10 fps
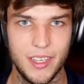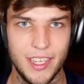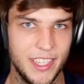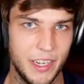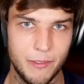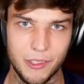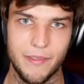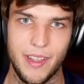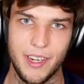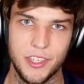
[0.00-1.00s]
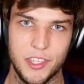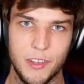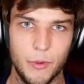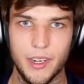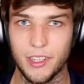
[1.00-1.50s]
and take full advantage
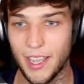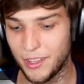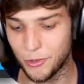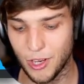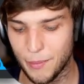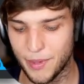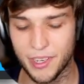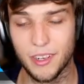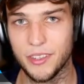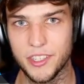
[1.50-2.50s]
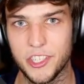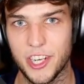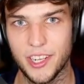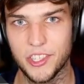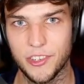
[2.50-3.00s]
of what Anthropic and all these
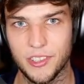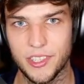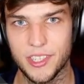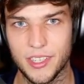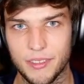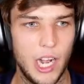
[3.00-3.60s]
giants are releasing.